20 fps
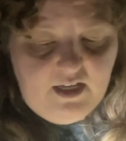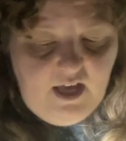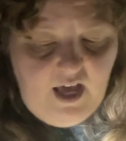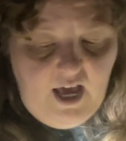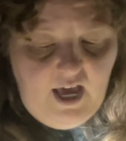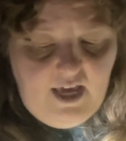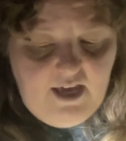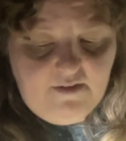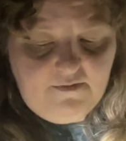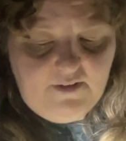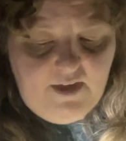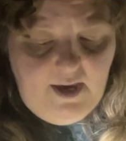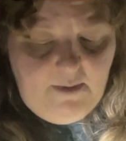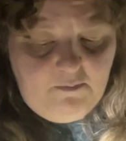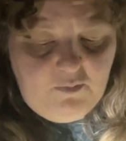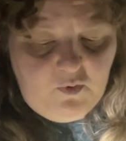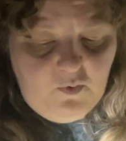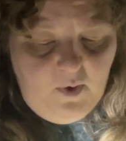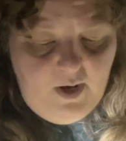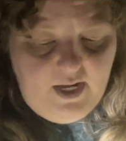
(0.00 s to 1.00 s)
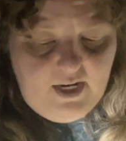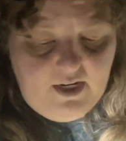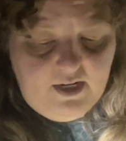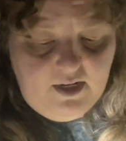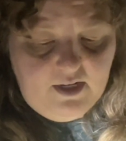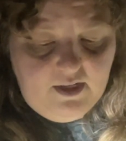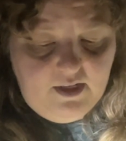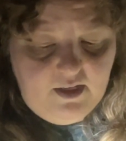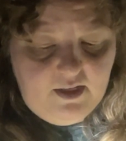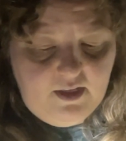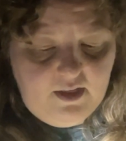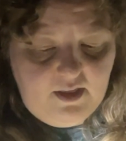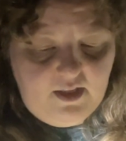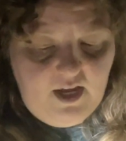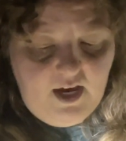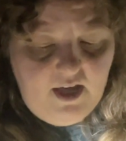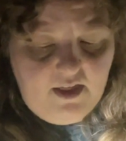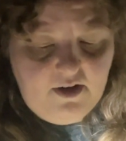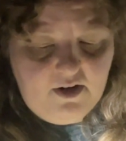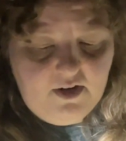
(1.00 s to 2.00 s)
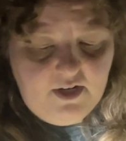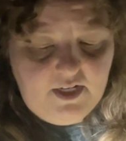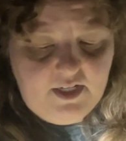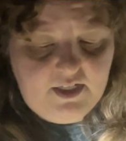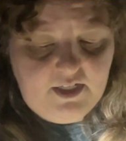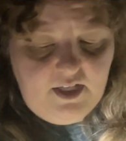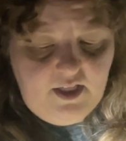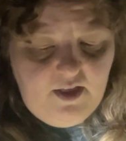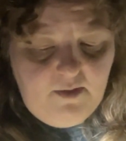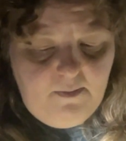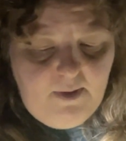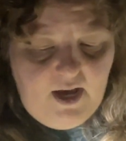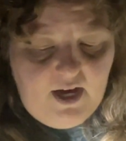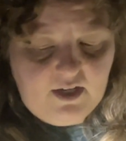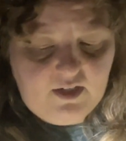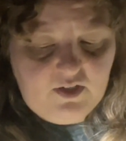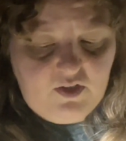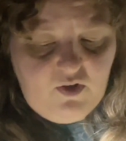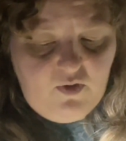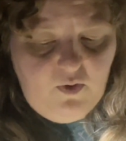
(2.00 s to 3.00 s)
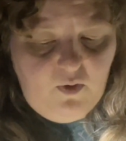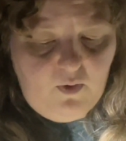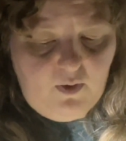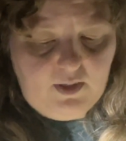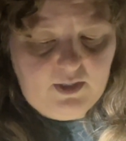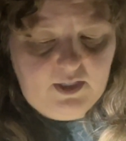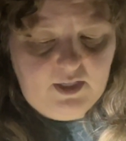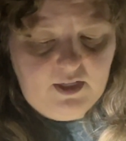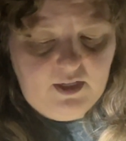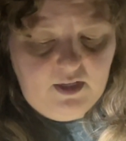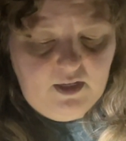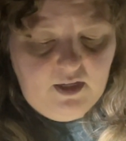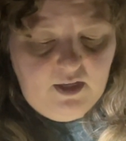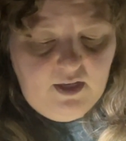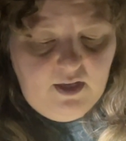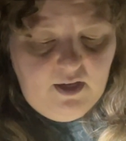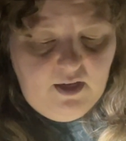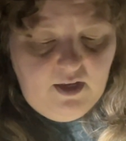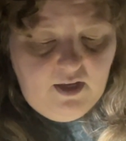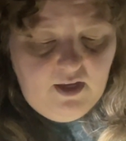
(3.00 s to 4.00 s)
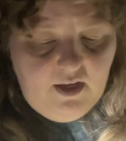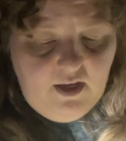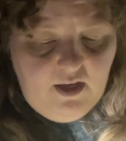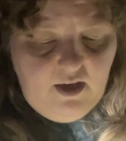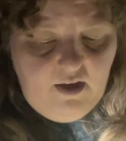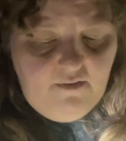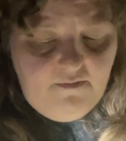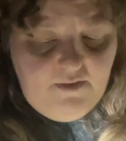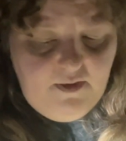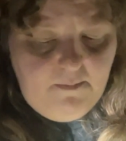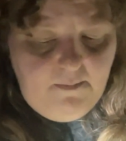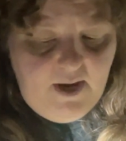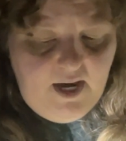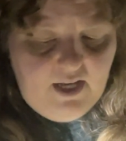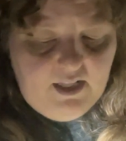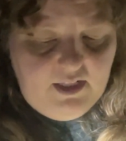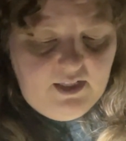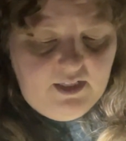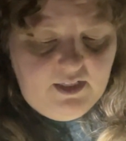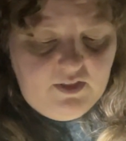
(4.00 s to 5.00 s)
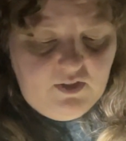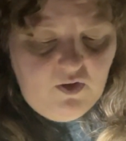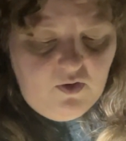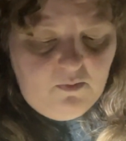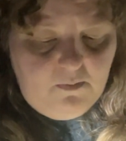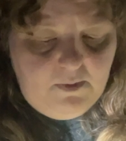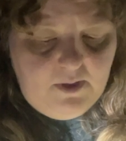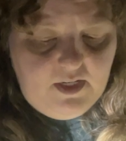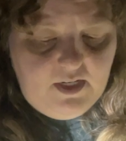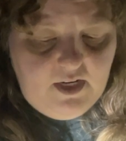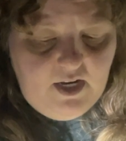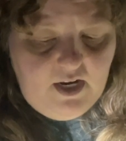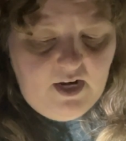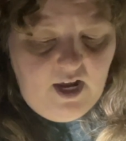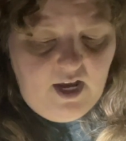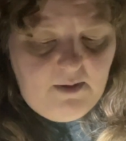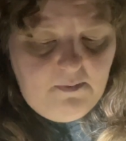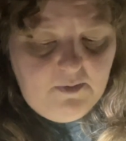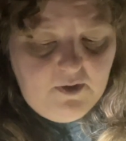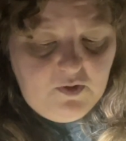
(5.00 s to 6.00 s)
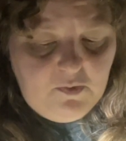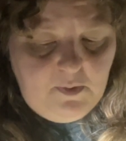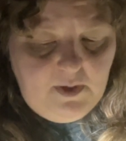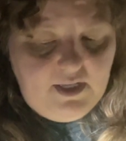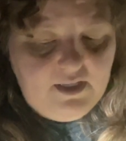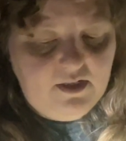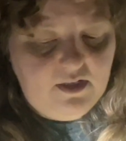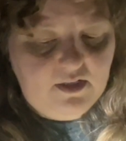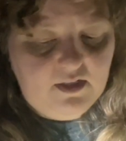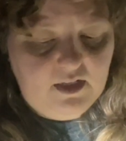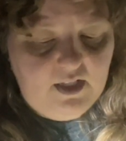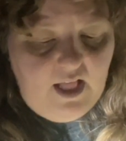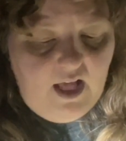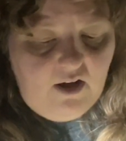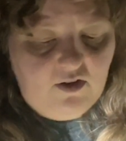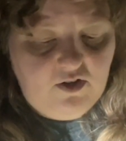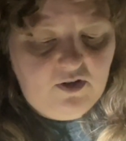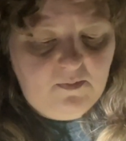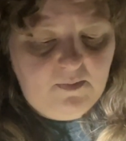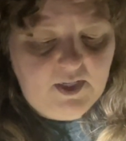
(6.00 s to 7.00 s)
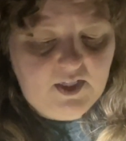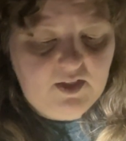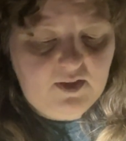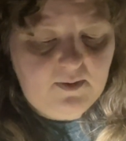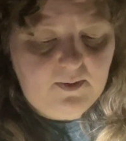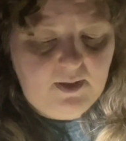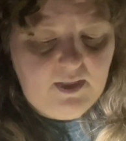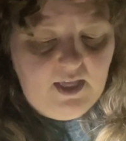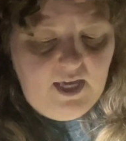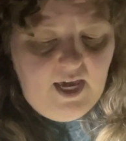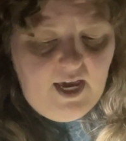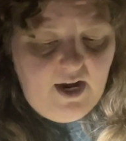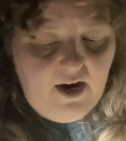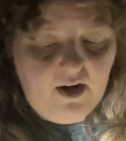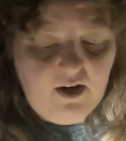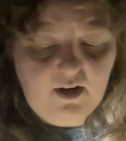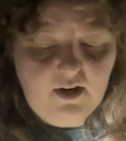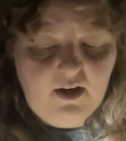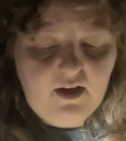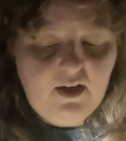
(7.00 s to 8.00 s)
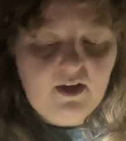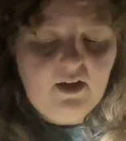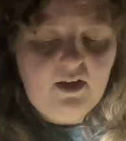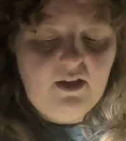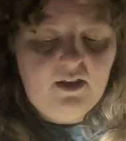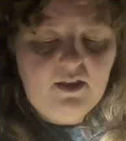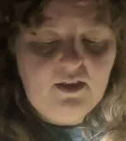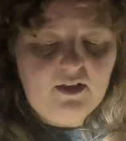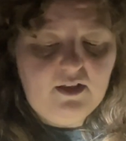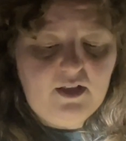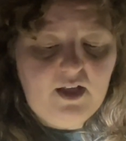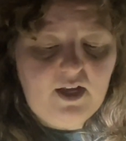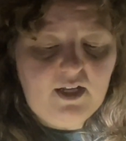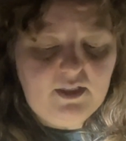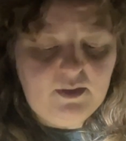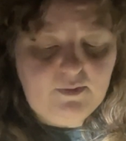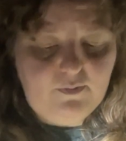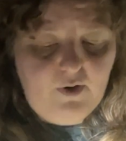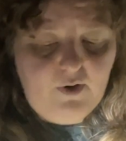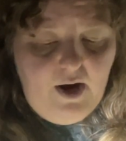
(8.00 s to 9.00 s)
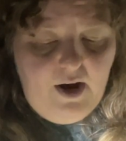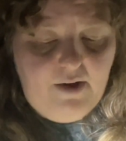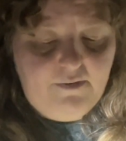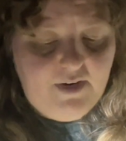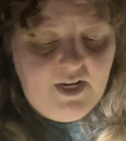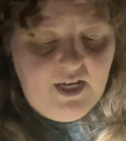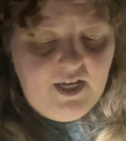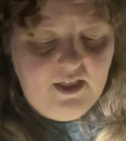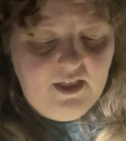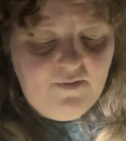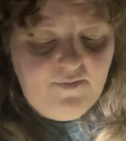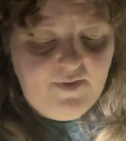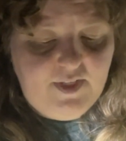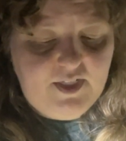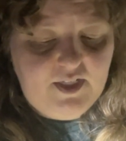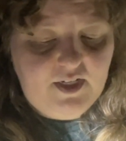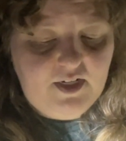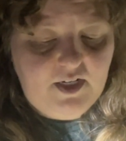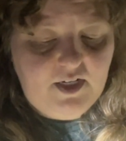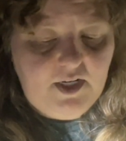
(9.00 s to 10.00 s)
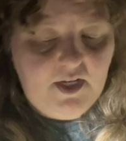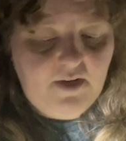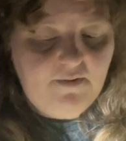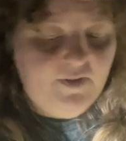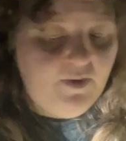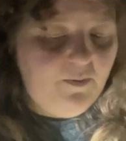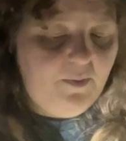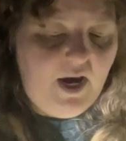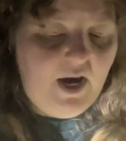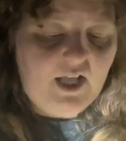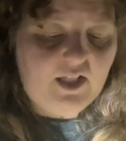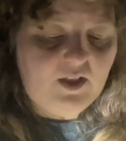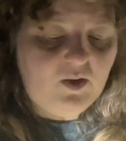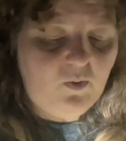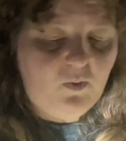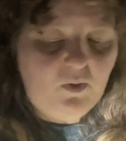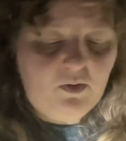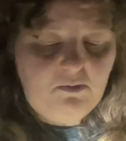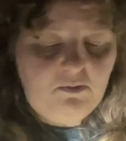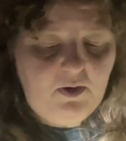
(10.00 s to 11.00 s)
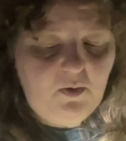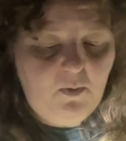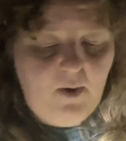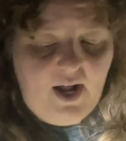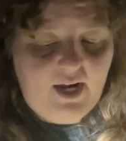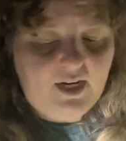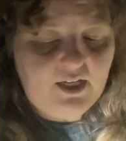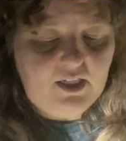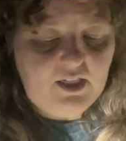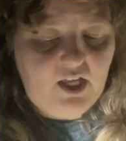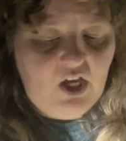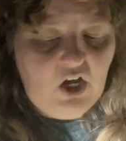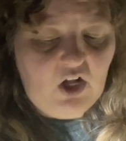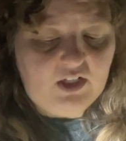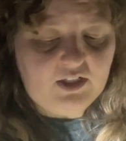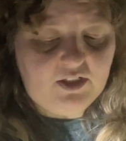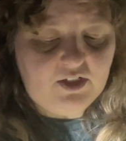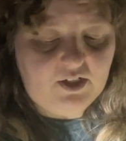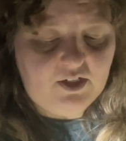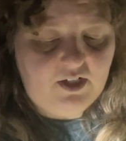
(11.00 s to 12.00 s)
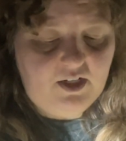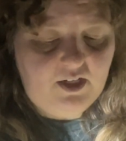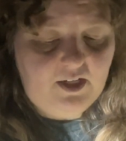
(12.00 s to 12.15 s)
I have kept one. The other is in the box you hold. If the bottle is open and hyperspace is allowed to mix with the air, the laws of gravity in the vicinity of the bottle will be radically altered.